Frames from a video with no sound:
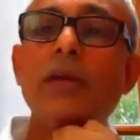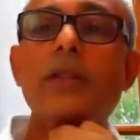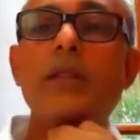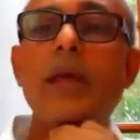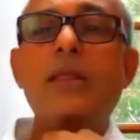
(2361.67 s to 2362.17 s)

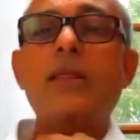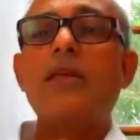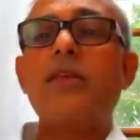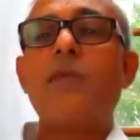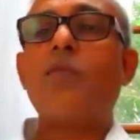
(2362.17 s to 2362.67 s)
That's a
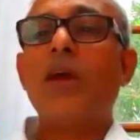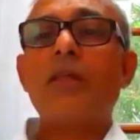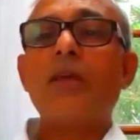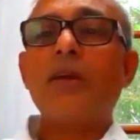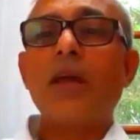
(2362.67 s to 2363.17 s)

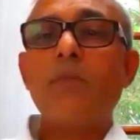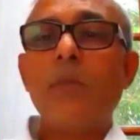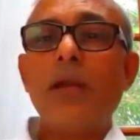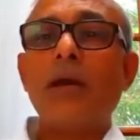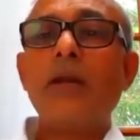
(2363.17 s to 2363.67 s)
stepwise it can be
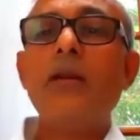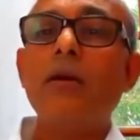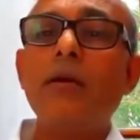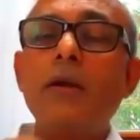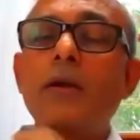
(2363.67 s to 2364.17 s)
done
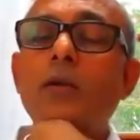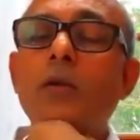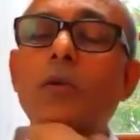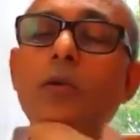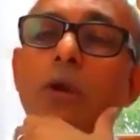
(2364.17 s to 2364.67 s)

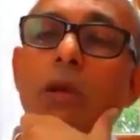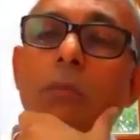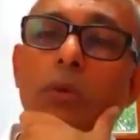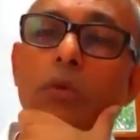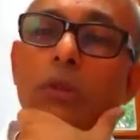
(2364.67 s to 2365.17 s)
to
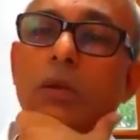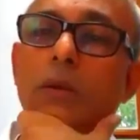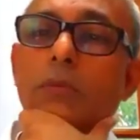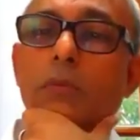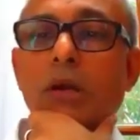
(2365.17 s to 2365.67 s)
improve the
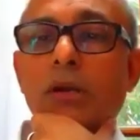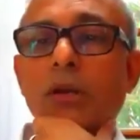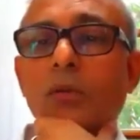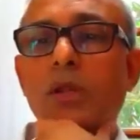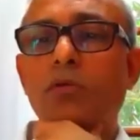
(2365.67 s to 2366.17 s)

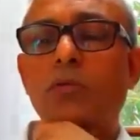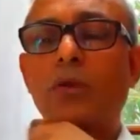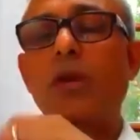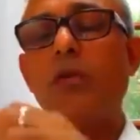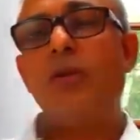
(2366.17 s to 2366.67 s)
productivity of a
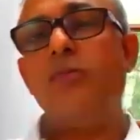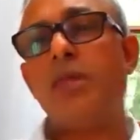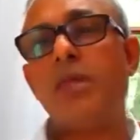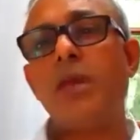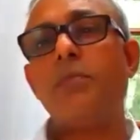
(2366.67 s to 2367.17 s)
machine. When we
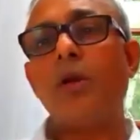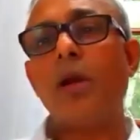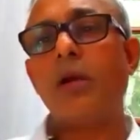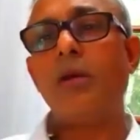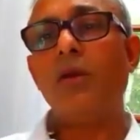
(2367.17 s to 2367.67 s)
say
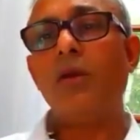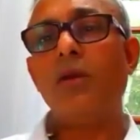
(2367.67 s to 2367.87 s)
productivity